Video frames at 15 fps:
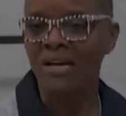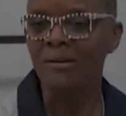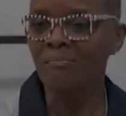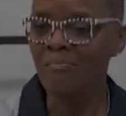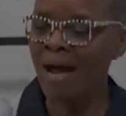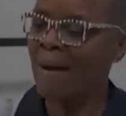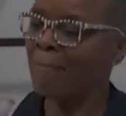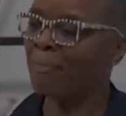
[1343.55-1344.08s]

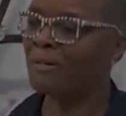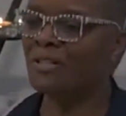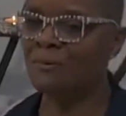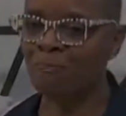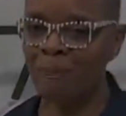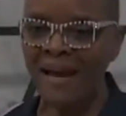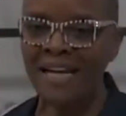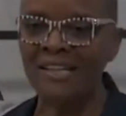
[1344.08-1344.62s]
My
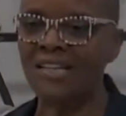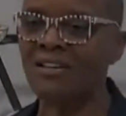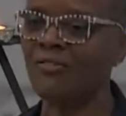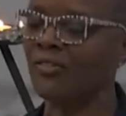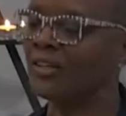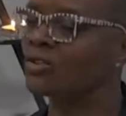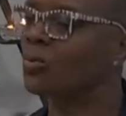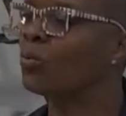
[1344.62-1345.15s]
perspective
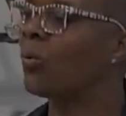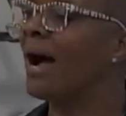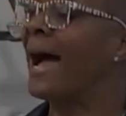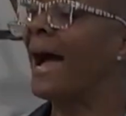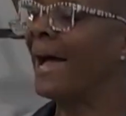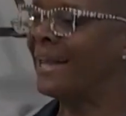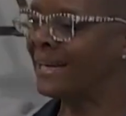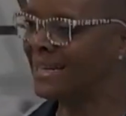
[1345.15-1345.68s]
is
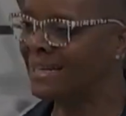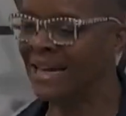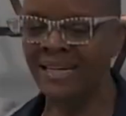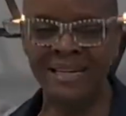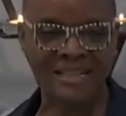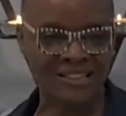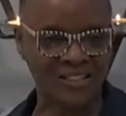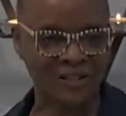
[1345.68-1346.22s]
widened and
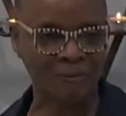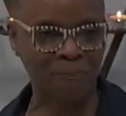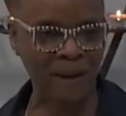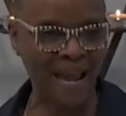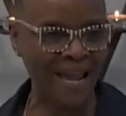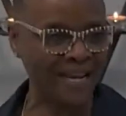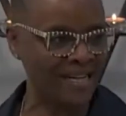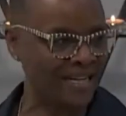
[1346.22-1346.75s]

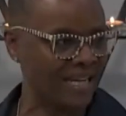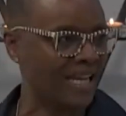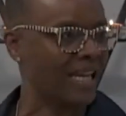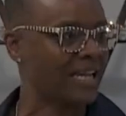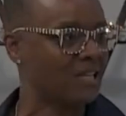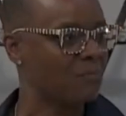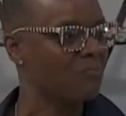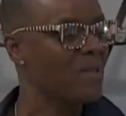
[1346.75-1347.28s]

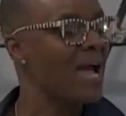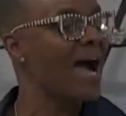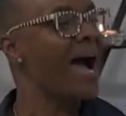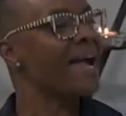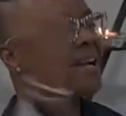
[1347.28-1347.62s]
expanded. I